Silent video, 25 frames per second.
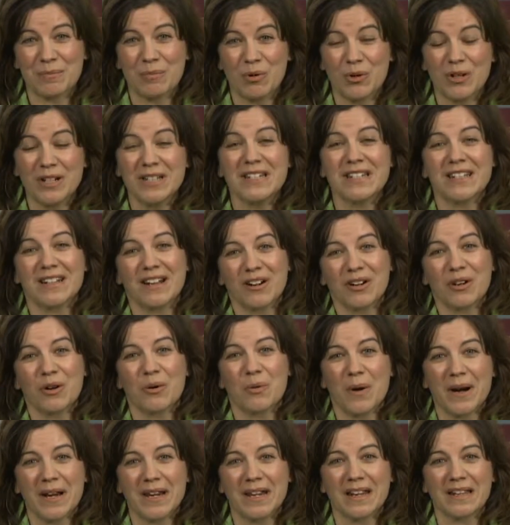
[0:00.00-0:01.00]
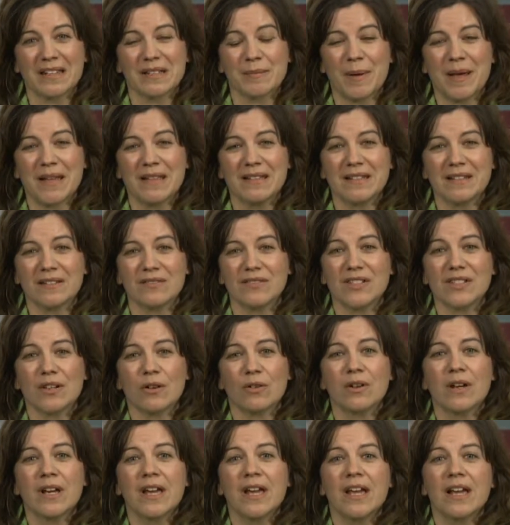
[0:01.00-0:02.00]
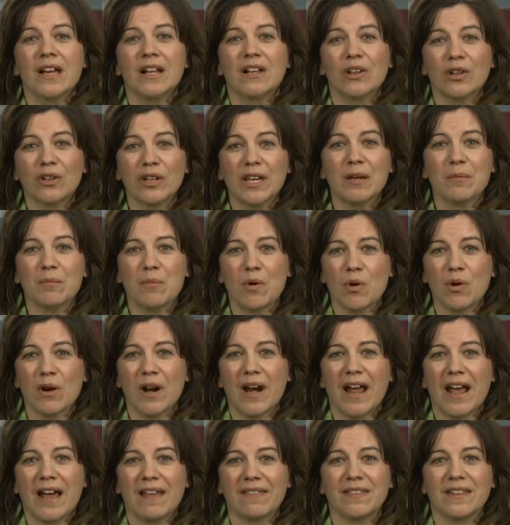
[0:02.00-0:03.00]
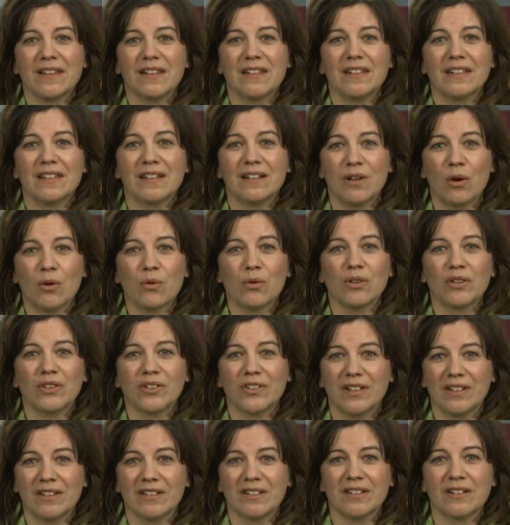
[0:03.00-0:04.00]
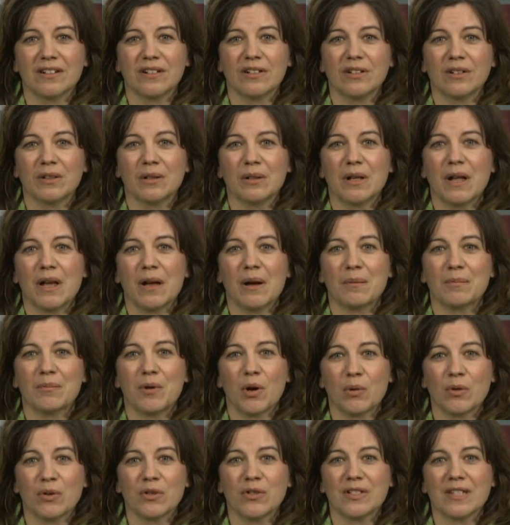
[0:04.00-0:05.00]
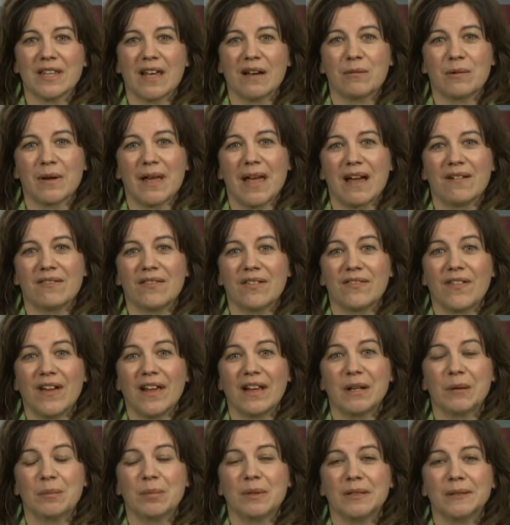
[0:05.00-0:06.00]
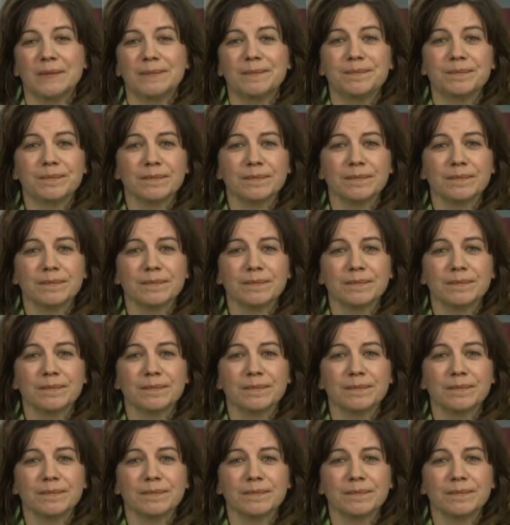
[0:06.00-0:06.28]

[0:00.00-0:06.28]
point and are quite expensive. So looking more at the local seasonal produce that we have available.